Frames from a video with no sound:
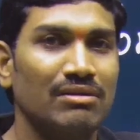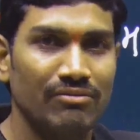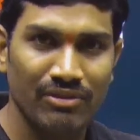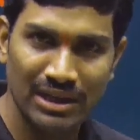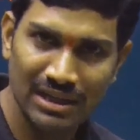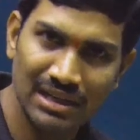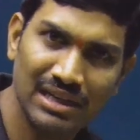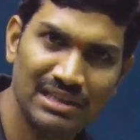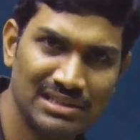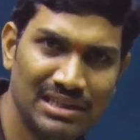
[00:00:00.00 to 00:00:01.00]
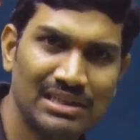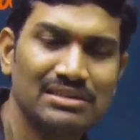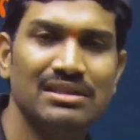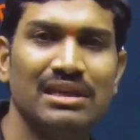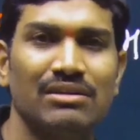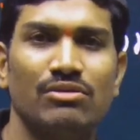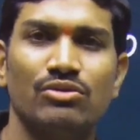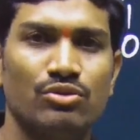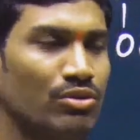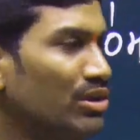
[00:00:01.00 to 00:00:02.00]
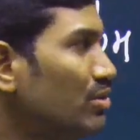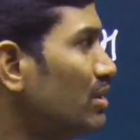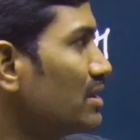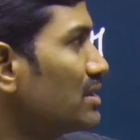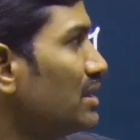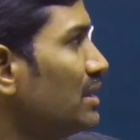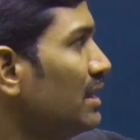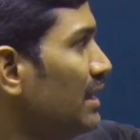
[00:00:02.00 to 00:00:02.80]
Very clearly in sentence they give. So you need to understand.